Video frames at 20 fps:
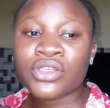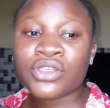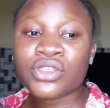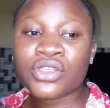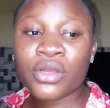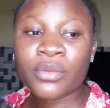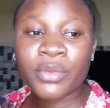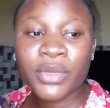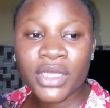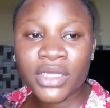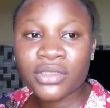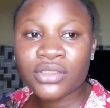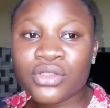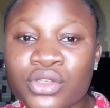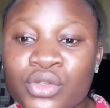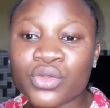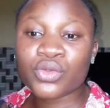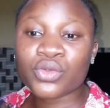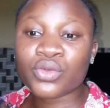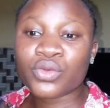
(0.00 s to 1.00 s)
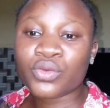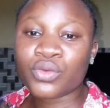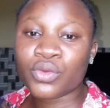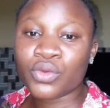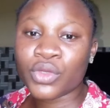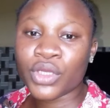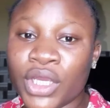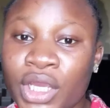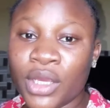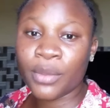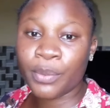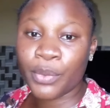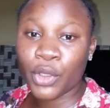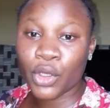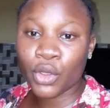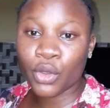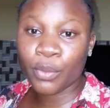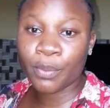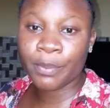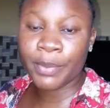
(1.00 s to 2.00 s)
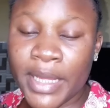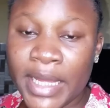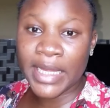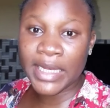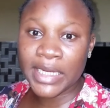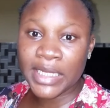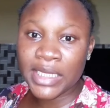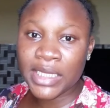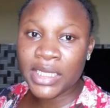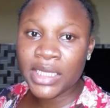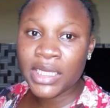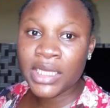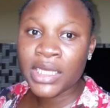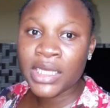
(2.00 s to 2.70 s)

Something to keep your belly